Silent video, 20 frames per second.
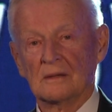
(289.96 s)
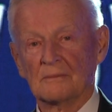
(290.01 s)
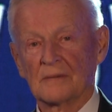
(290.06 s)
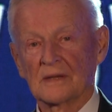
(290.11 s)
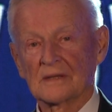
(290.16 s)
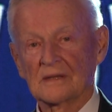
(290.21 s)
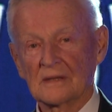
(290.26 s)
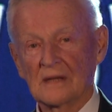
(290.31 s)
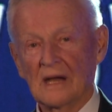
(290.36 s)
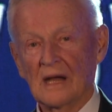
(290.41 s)

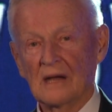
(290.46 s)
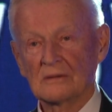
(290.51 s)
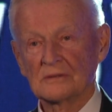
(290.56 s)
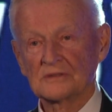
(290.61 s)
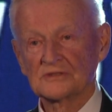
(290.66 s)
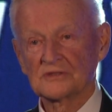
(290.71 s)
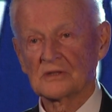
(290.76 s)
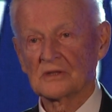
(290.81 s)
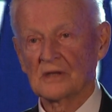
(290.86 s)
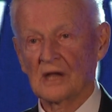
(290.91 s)
But now
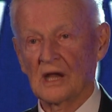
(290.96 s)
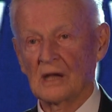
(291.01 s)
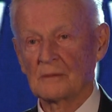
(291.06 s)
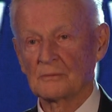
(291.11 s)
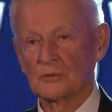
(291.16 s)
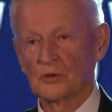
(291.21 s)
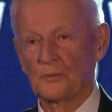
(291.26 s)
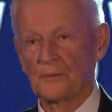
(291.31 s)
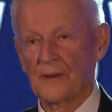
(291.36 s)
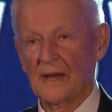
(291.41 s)
is the
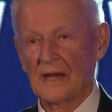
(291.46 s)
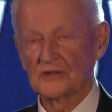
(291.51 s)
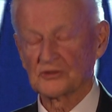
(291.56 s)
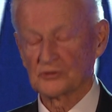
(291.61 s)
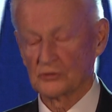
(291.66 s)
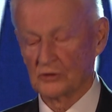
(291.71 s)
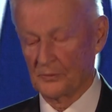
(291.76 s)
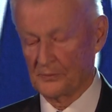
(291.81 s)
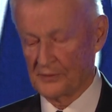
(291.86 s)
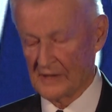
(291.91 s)
time to
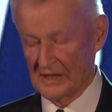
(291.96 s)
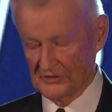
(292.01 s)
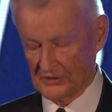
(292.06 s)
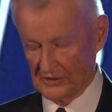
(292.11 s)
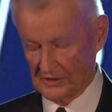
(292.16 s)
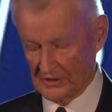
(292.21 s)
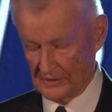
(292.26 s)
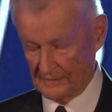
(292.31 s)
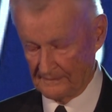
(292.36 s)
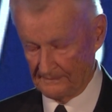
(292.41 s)
pass to the
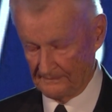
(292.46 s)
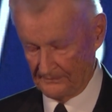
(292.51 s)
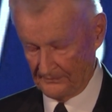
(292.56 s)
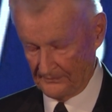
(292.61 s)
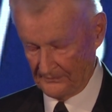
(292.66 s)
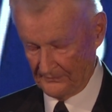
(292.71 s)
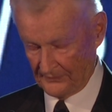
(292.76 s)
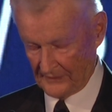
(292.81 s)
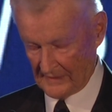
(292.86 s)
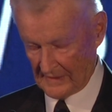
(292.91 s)
present
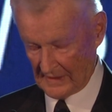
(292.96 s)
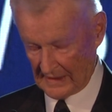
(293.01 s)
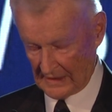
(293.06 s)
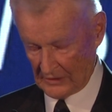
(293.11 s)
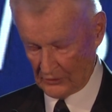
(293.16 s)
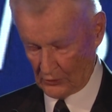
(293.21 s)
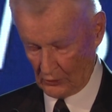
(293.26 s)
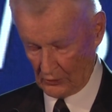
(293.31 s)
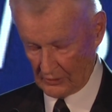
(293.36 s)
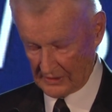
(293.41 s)

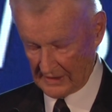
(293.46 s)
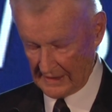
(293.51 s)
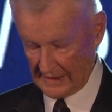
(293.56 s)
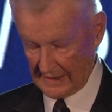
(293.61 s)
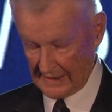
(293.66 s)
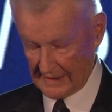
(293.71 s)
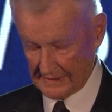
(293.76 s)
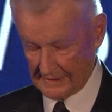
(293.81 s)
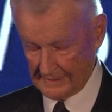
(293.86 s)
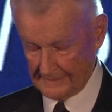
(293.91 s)
and to look
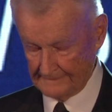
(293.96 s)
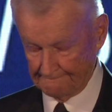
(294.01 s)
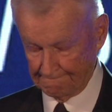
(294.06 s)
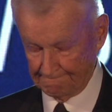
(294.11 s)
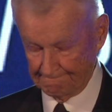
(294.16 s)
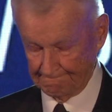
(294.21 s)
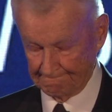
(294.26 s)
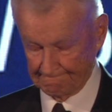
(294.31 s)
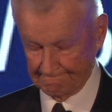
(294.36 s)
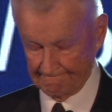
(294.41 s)
ahead.
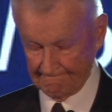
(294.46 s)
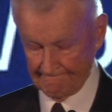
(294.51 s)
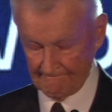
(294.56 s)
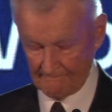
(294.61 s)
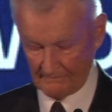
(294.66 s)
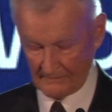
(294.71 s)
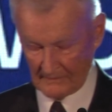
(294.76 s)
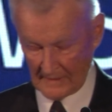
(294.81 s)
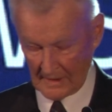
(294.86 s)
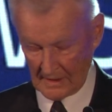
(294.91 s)

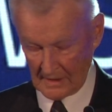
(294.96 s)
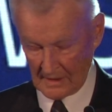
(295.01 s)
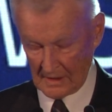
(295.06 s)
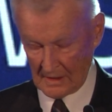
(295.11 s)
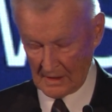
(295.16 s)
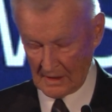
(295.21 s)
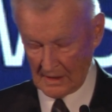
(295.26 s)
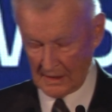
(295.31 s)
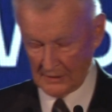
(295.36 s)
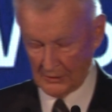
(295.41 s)

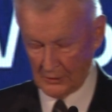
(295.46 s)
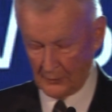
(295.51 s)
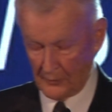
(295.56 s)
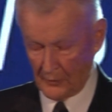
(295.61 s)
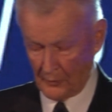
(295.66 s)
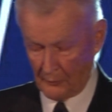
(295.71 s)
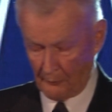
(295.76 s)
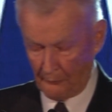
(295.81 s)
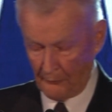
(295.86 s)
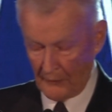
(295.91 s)
And
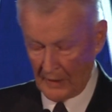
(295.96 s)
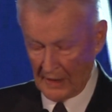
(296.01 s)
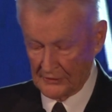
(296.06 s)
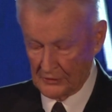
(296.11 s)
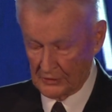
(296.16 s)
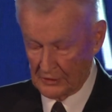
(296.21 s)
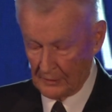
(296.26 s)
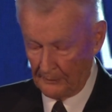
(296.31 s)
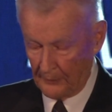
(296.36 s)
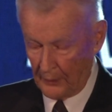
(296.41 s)
the, and
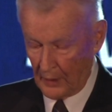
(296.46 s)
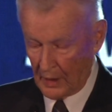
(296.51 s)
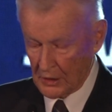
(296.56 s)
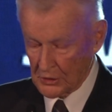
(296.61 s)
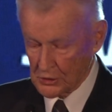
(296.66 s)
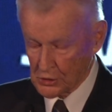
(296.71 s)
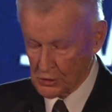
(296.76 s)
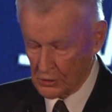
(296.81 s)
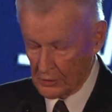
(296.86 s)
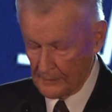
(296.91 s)
the
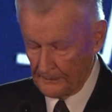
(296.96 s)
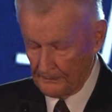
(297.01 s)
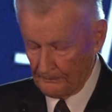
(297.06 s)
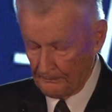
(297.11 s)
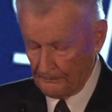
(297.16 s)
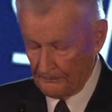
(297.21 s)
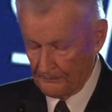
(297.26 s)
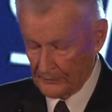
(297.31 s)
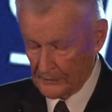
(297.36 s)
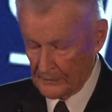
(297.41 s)
departure
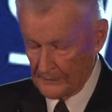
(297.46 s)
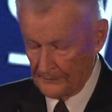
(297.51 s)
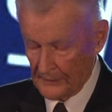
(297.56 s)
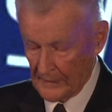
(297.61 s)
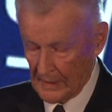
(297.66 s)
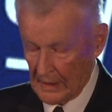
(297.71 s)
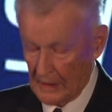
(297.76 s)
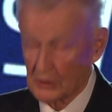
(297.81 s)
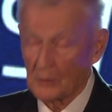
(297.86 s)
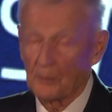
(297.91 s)

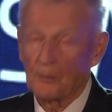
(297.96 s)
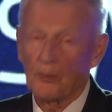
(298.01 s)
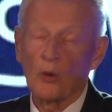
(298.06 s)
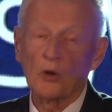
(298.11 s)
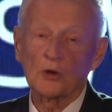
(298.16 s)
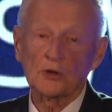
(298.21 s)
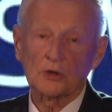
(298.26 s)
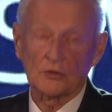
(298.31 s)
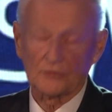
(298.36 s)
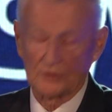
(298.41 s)
and the
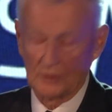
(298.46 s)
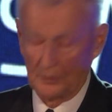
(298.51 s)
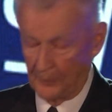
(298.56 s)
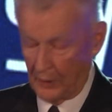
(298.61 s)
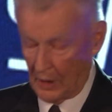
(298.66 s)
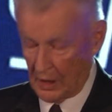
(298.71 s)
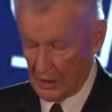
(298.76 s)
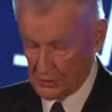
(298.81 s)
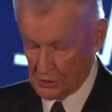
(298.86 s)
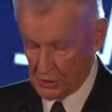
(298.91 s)
point of
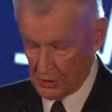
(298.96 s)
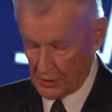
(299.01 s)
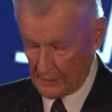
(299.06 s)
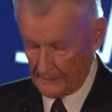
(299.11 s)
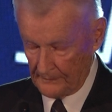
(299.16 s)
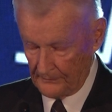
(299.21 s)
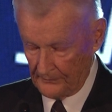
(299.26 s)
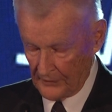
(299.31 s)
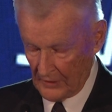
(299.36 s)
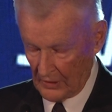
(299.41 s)
departure
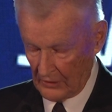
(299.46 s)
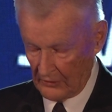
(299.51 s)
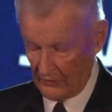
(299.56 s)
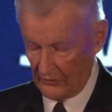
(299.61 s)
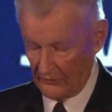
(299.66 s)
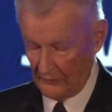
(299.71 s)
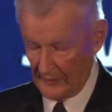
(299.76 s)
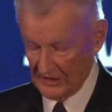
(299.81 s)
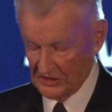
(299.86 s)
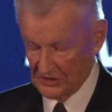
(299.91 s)

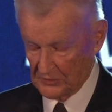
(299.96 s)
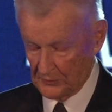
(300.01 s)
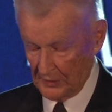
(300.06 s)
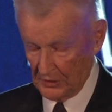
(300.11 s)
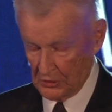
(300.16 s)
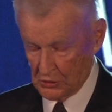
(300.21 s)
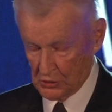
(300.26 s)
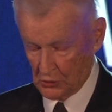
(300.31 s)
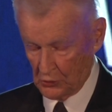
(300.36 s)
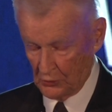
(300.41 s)
of my
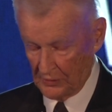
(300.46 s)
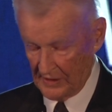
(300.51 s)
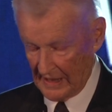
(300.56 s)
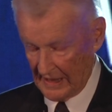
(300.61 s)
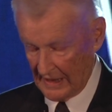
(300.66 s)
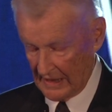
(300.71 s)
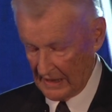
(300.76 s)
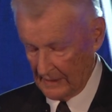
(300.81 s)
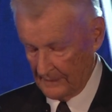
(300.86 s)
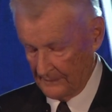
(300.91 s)
speech
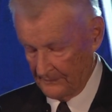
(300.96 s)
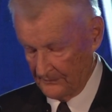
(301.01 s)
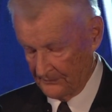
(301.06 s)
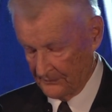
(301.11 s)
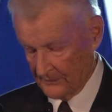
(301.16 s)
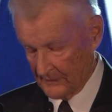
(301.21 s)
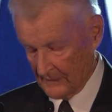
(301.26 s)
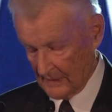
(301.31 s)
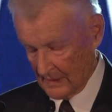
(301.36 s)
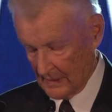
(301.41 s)
today
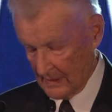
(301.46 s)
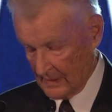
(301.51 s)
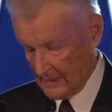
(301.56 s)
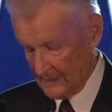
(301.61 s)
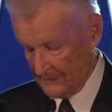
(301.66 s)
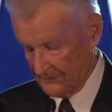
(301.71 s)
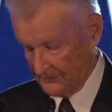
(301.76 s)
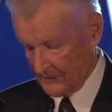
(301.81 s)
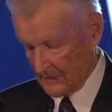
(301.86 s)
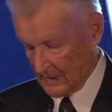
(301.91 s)

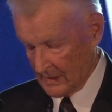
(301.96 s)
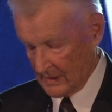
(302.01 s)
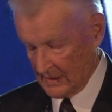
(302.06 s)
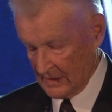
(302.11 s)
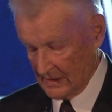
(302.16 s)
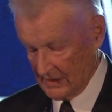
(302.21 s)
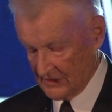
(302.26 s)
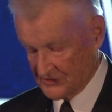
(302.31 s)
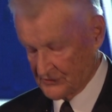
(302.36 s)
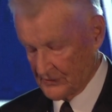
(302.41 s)

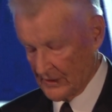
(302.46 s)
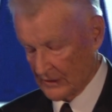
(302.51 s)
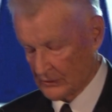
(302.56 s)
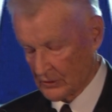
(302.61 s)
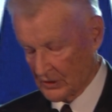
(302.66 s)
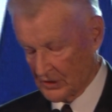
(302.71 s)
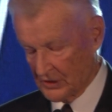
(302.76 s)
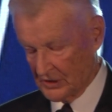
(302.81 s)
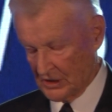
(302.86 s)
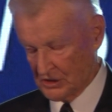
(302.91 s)
is
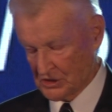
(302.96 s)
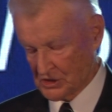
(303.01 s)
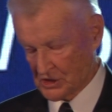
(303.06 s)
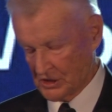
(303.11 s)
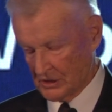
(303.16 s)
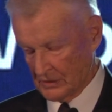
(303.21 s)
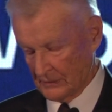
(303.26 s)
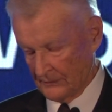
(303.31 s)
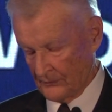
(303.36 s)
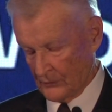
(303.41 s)

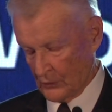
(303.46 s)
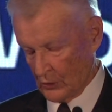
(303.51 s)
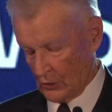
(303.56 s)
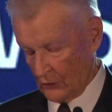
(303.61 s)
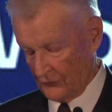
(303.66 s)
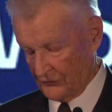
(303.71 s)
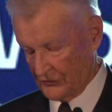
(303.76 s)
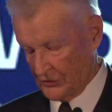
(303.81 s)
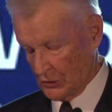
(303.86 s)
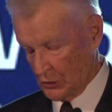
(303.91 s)
recognition
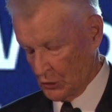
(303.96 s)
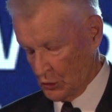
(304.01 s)
of the